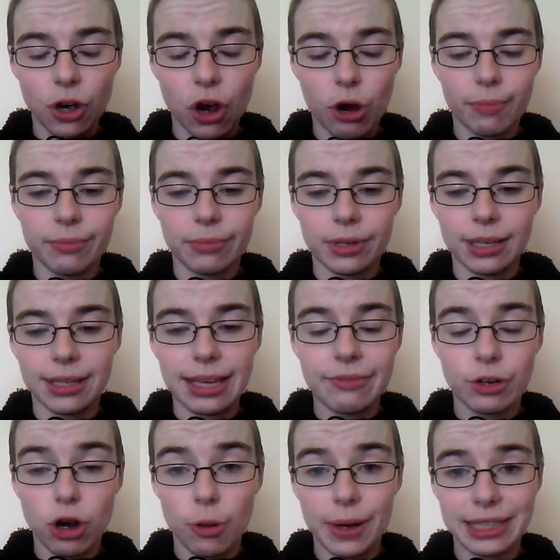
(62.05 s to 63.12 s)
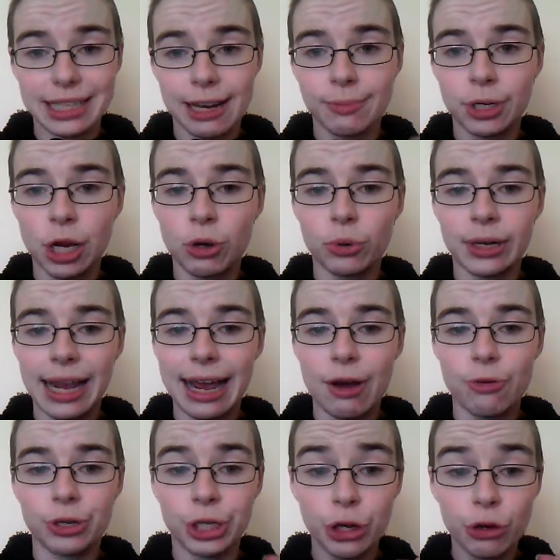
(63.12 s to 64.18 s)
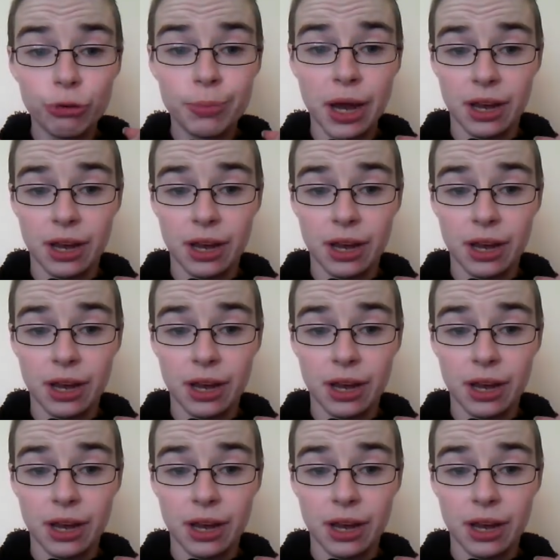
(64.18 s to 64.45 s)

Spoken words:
a comment down below on how you